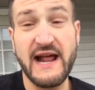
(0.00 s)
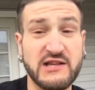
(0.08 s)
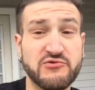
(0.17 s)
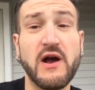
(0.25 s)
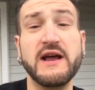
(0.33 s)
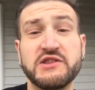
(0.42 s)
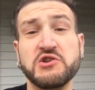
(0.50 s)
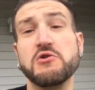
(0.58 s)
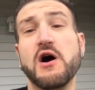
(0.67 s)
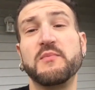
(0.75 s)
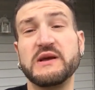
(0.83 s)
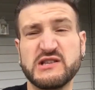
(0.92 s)
That's right,
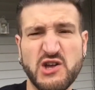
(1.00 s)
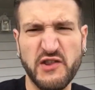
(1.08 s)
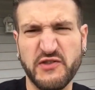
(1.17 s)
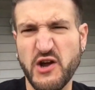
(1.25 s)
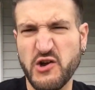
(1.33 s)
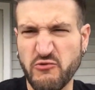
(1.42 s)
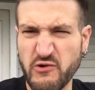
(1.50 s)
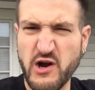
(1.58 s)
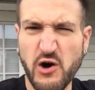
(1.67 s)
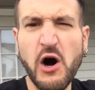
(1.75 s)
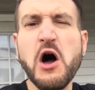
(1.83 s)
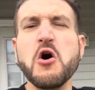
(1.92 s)
Duhop has got the
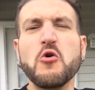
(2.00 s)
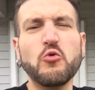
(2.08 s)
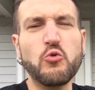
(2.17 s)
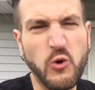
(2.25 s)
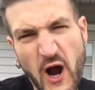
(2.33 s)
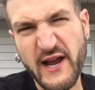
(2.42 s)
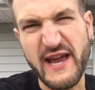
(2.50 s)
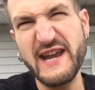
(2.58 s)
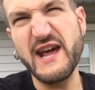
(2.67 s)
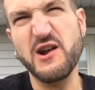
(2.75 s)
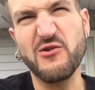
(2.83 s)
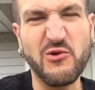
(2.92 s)
grill
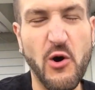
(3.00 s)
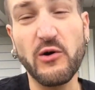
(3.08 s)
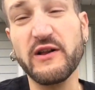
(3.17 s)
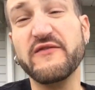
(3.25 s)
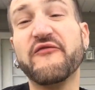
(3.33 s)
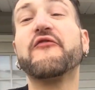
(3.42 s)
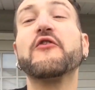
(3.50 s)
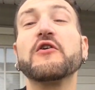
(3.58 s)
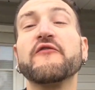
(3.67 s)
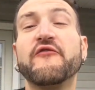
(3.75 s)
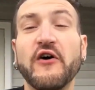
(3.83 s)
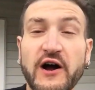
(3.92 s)
rocking and a rolling
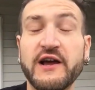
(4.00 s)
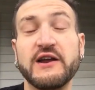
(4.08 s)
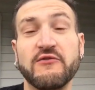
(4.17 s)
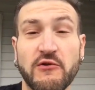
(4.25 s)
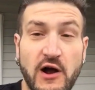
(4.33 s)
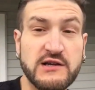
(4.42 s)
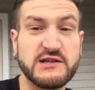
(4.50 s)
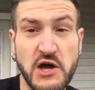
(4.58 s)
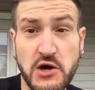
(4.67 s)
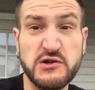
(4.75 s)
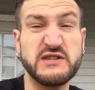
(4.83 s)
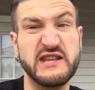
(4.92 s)
for fucking
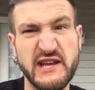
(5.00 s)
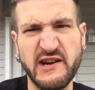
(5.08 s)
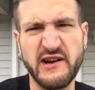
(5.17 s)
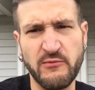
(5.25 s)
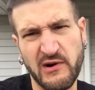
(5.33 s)
Roscoe's dinner.